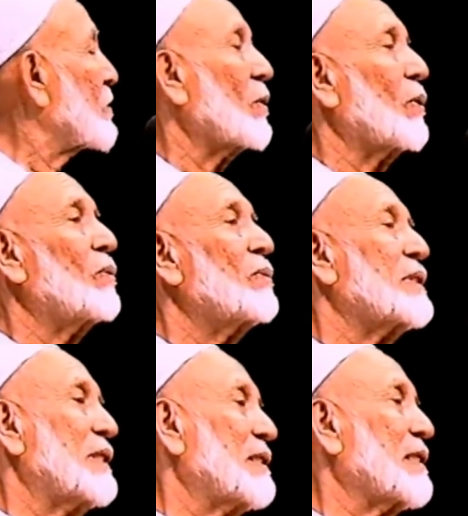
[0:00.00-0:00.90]

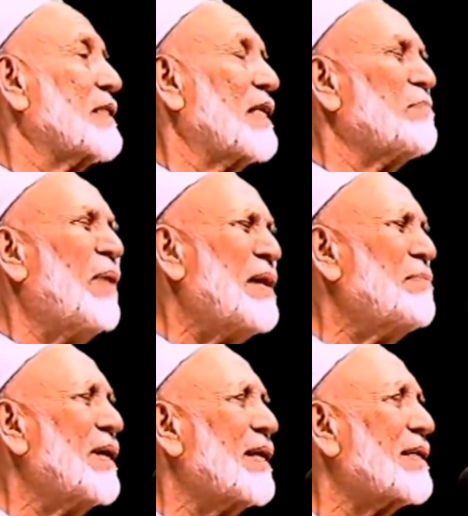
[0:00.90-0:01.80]
So Jesus said,
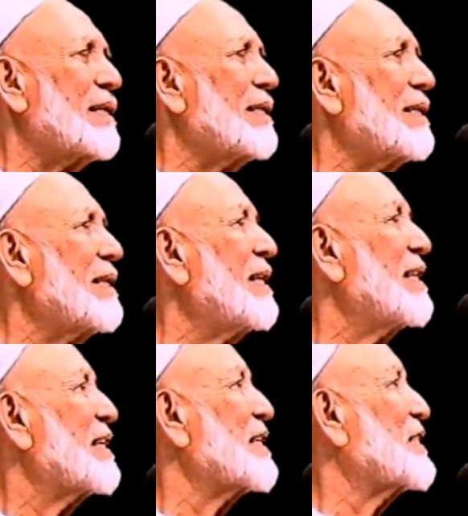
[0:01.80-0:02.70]
my
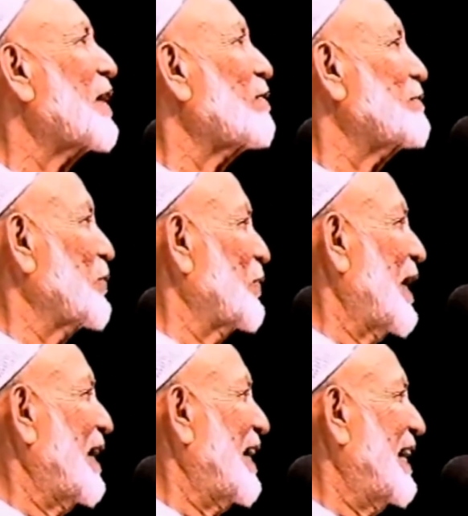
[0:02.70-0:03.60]
miracle is that of
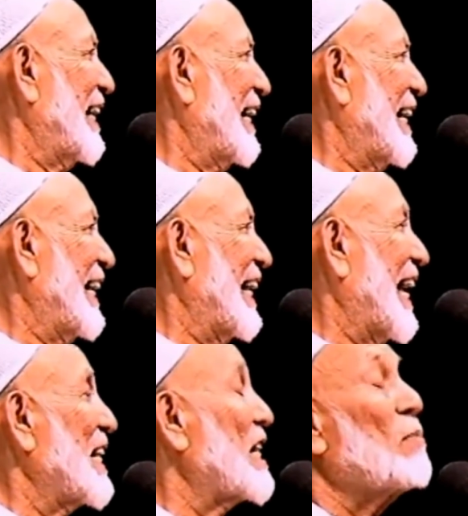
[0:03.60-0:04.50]
Jonah.
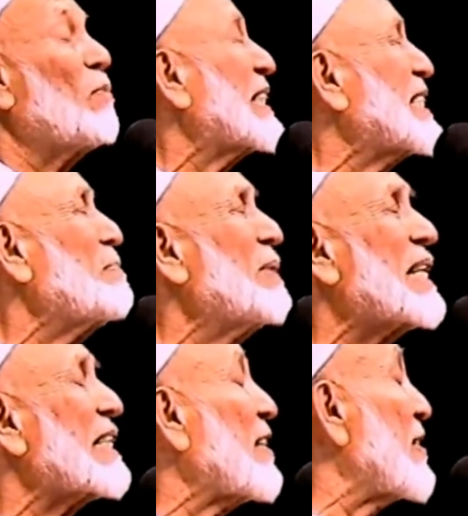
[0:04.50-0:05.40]
And then what the
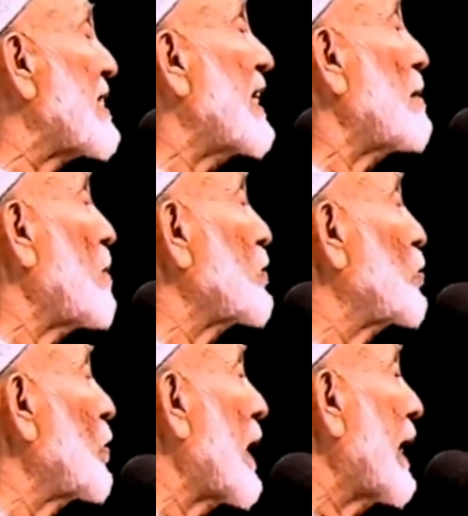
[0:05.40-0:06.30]
miraculous thing
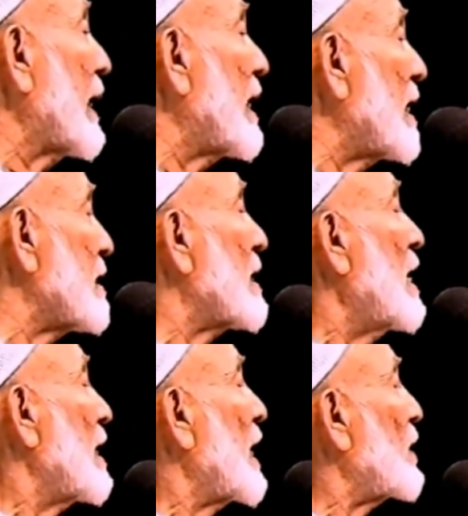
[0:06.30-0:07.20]
about Jonah is
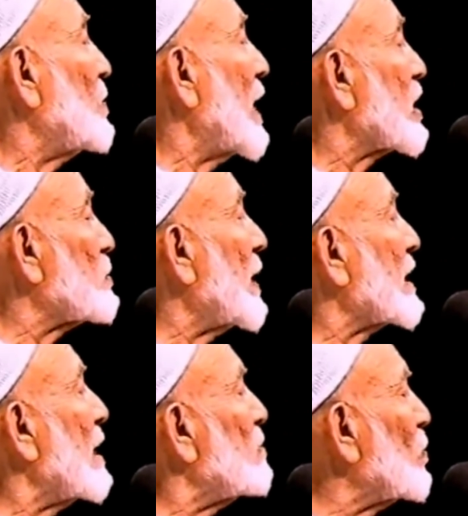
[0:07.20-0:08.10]
that we
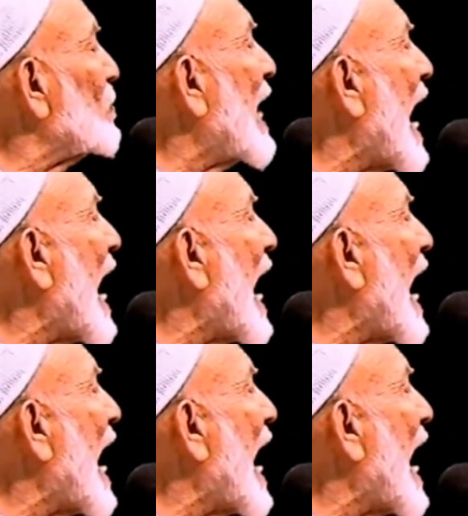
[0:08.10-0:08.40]
expect him to